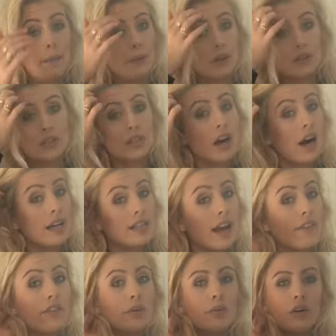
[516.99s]
Because guys,
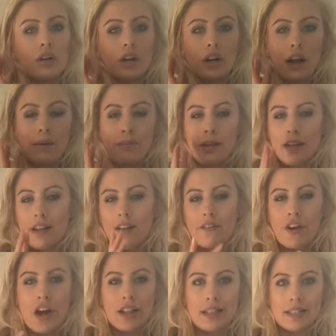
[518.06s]
everyone, I mean,
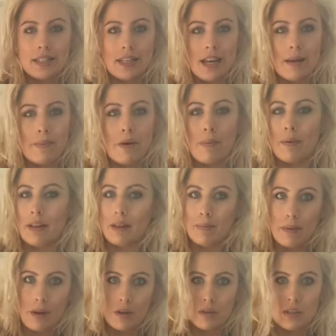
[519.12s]
you've heard this saying probably the
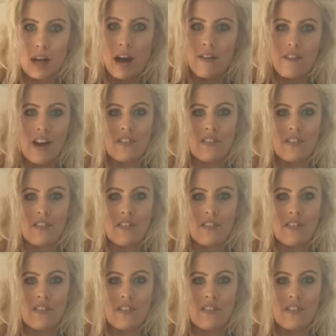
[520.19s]
most out of